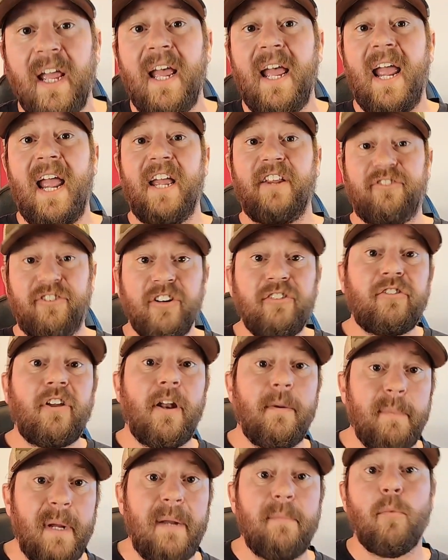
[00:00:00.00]
it's just going to
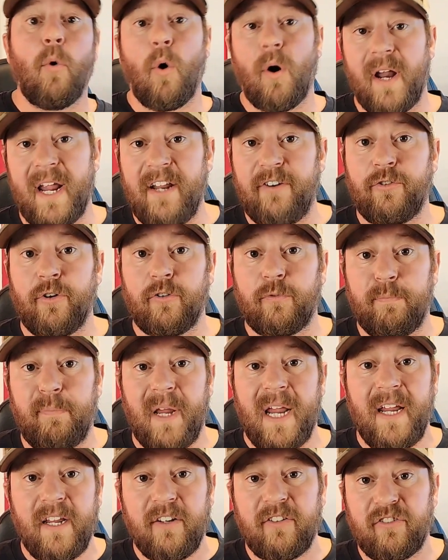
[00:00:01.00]
mean more interest
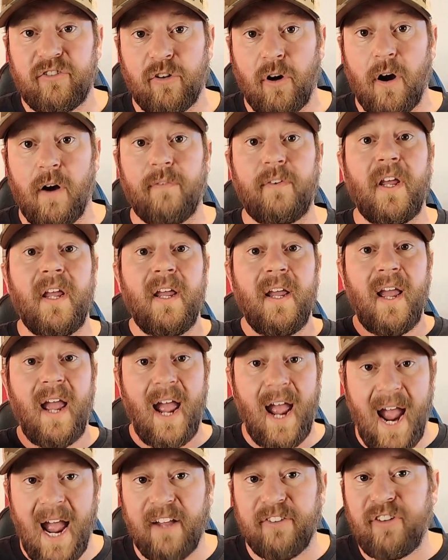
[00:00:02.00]
being served
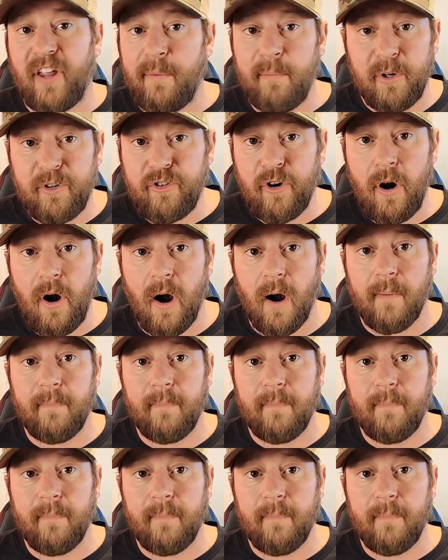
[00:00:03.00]
as they mature.